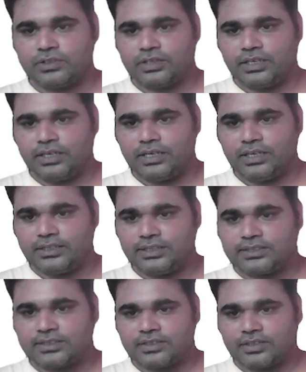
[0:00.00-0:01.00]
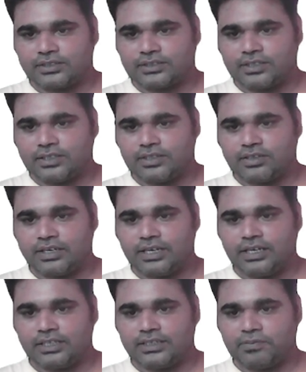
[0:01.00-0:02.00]
another structure or
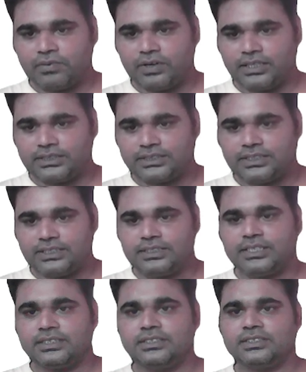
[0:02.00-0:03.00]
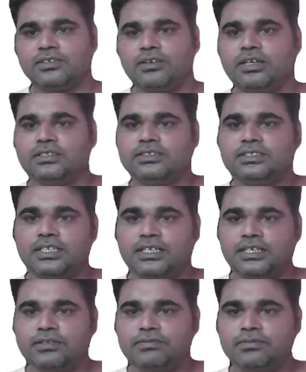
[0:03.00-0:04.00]
another plastid, that is called as the
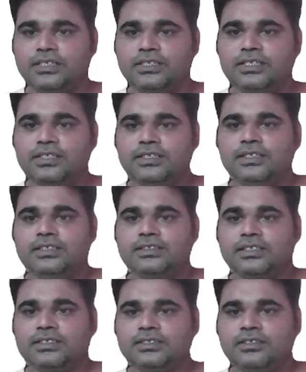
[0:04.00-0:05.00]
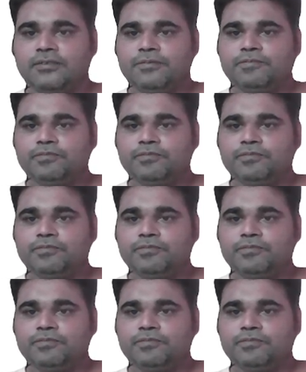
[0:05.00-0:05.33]
second part, that is the